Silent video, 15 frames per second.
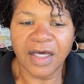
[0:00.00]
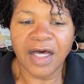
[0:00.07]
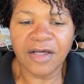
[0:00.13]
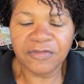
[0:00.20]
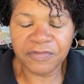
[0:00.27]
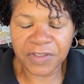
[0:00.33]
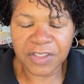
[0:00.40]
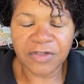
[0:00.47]
I'll
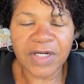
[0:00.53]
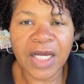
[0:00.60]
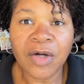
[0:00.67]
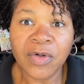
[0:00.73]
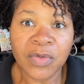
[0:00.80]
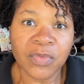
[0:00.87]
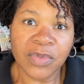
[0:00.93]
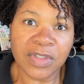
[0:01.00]
figure out
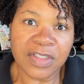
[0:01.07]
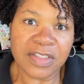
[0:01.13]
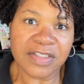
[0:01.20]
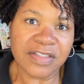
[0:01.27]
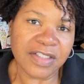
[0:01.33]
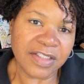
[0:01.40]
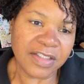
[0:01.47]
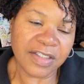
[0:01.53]
what
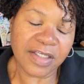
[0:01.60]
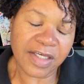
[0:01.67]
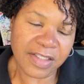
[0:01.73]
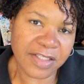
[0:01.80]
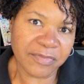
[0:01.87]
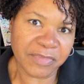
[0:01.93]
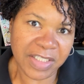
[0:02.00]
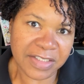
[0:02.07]
works, and
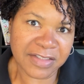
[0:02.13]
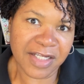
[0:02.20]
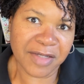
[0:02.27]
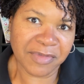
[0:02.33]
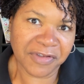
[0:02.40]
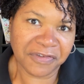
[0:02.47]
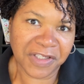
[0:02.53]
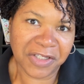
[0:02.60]
then by the time
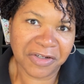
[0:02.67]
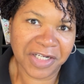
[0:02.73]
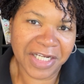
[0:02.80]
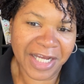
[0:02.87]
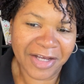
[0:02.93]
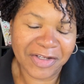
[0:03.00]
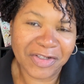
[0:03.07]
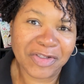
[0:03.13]
I figure it
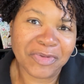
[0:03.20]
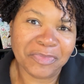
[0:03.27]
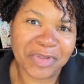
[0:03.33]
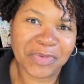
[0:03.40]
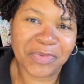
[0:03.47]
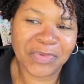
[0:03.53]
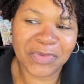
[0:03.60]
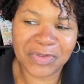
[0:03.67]
out, it'll be
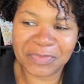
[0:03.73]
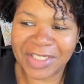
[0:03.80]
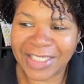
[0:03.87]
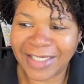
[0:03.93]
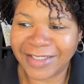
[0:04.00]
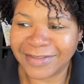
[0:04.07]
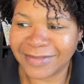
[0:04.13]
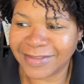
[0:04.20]
warm
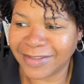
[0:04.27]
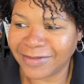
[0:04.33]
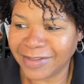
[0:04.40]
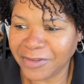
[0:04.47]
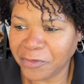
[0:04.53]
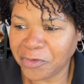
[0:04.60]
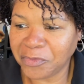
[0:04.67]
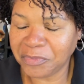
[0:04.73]
again, so it
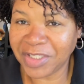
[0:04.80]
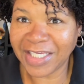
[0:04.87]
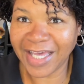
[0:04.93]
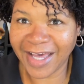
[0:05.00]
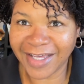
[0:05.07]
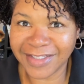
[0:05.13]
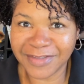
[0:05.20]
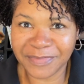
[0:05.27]
won't be
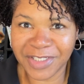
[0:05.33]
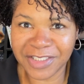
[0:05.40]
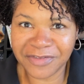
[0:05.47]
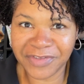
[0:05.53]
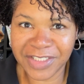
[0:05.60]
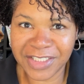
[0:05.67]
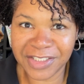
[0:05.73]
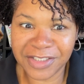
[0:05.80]
as much of
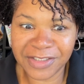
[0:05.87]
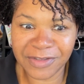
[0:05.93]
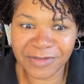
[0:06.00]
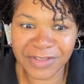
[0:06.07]
an issue.